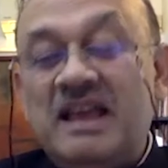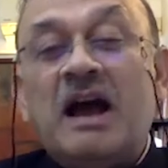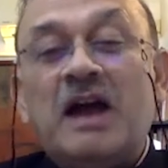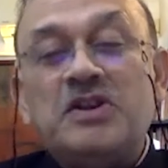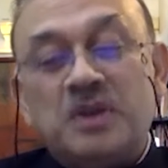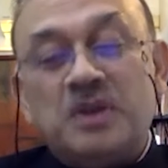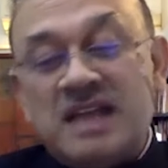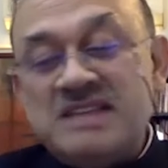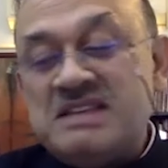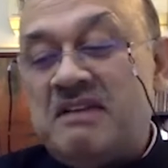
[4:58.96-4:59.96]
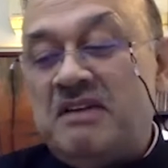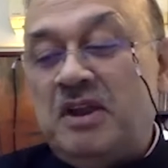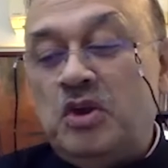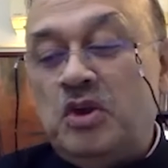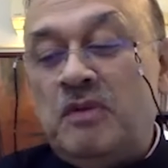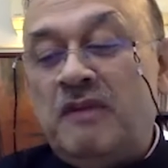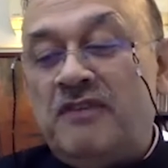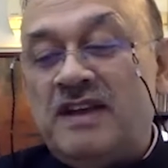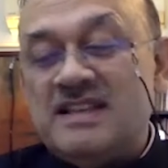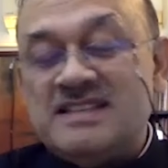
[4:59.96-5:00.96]
I should touch at renewable
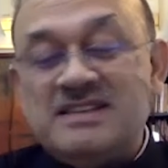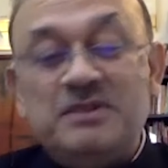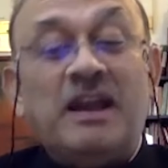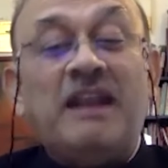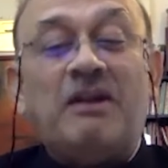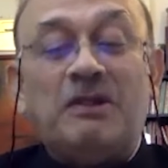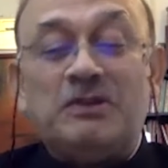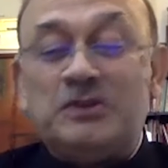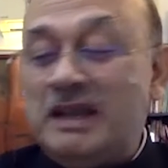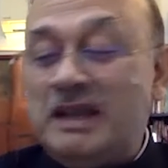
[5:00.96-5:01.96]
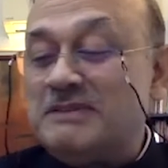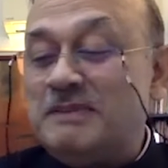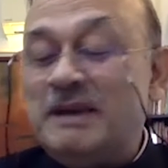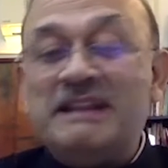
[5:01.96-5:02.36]
first. You are also an expert